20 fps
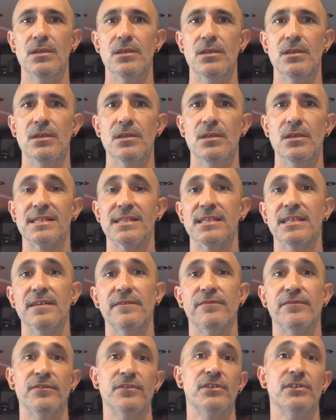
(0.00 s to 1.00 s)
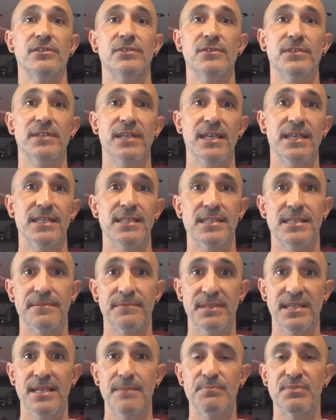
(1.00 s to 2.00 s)
So that's it for today's
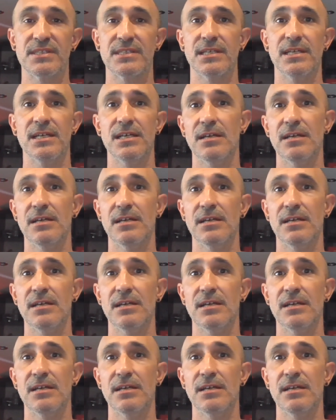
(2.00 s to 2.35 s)
tips.